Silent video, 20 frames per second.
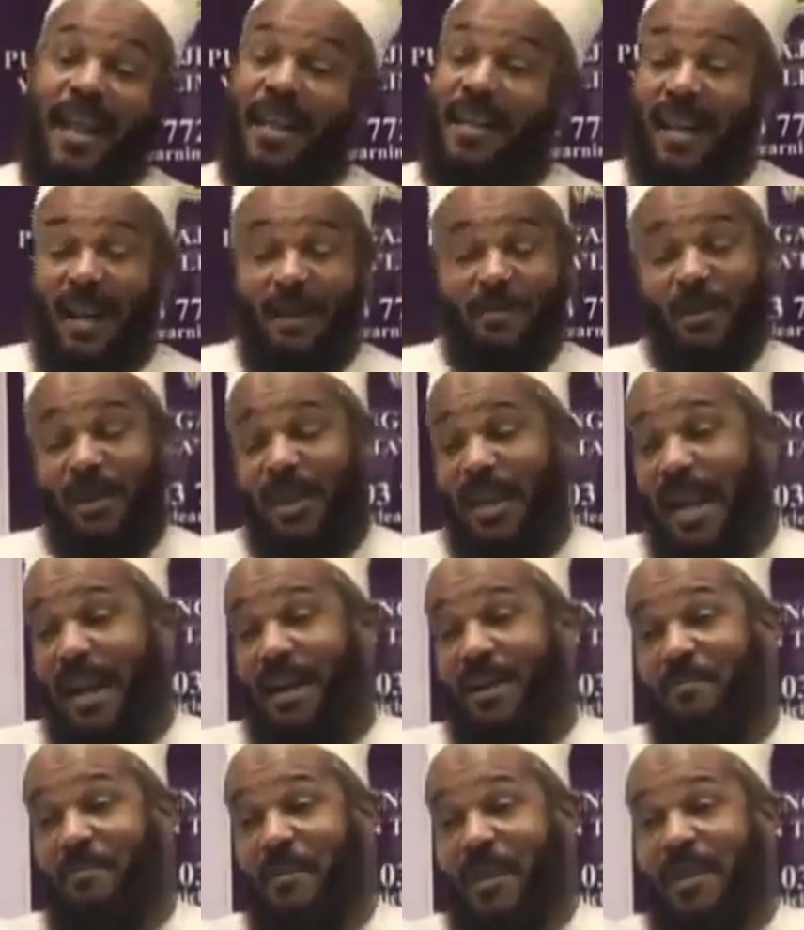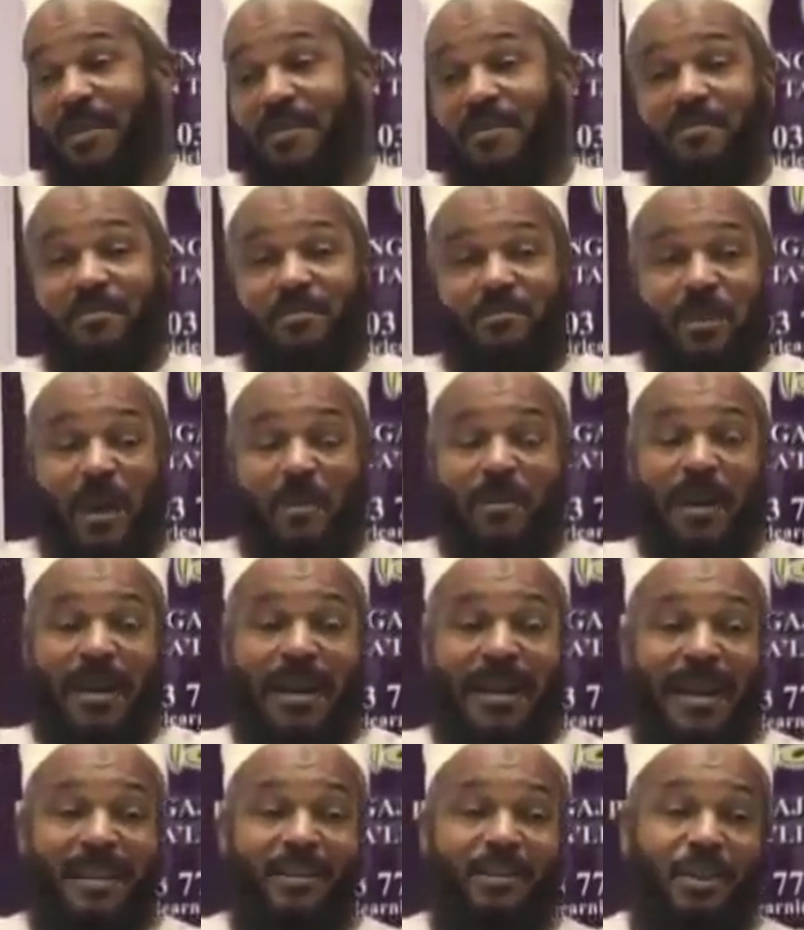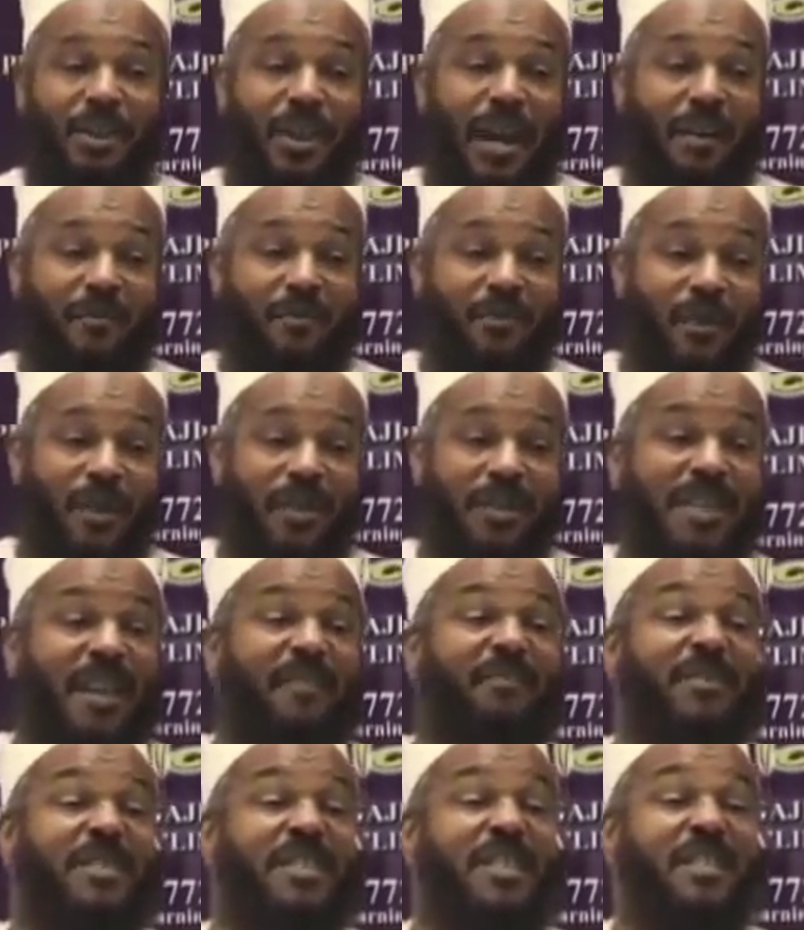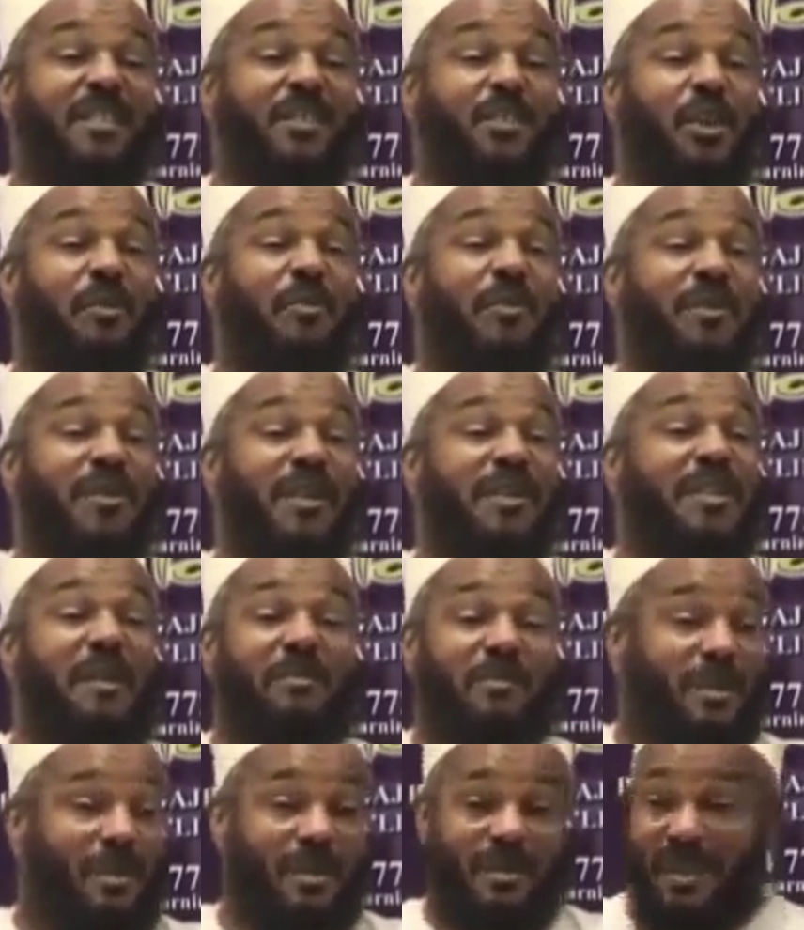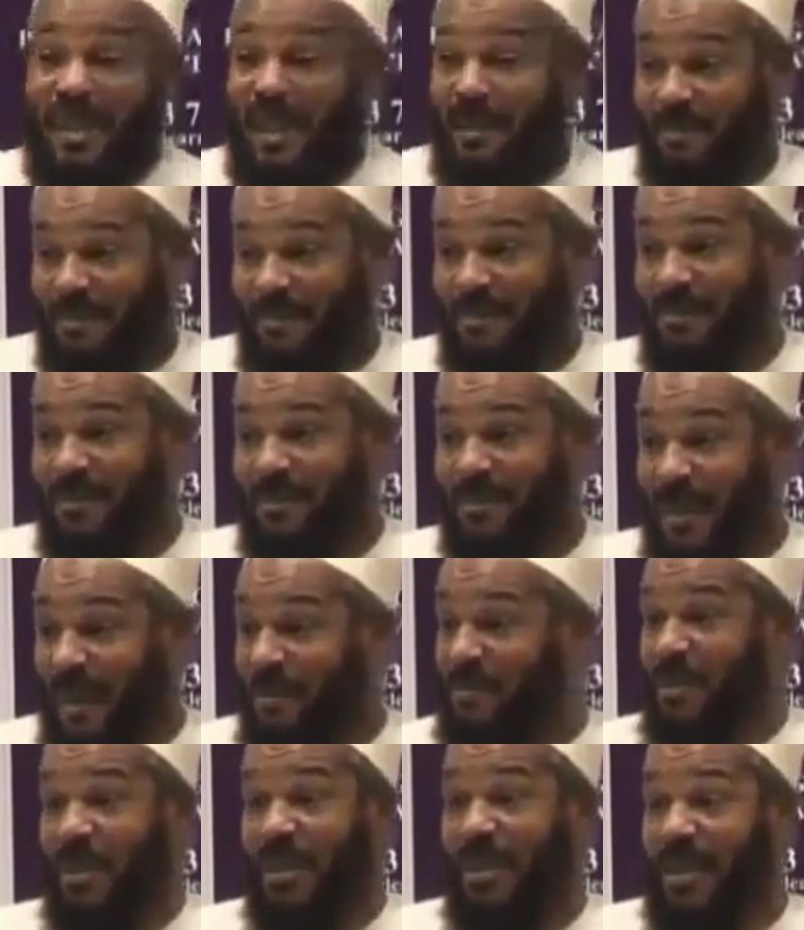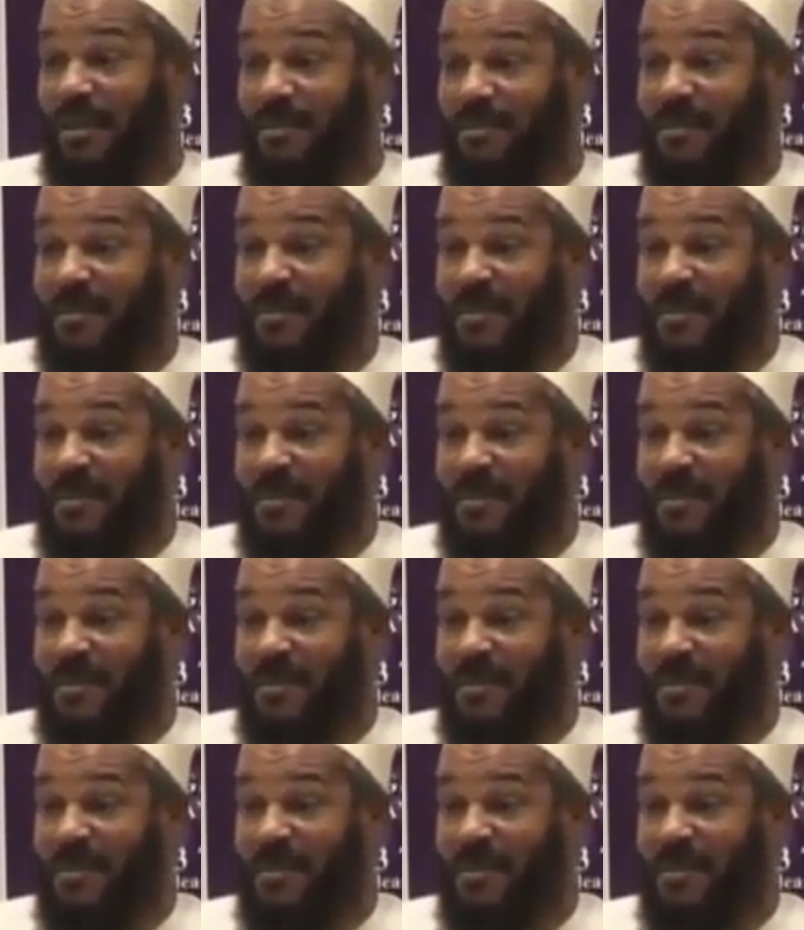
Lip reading: And alhamdulillah, big public lecture. After it, 17 Germans accepted Islam. Alhamdulillah.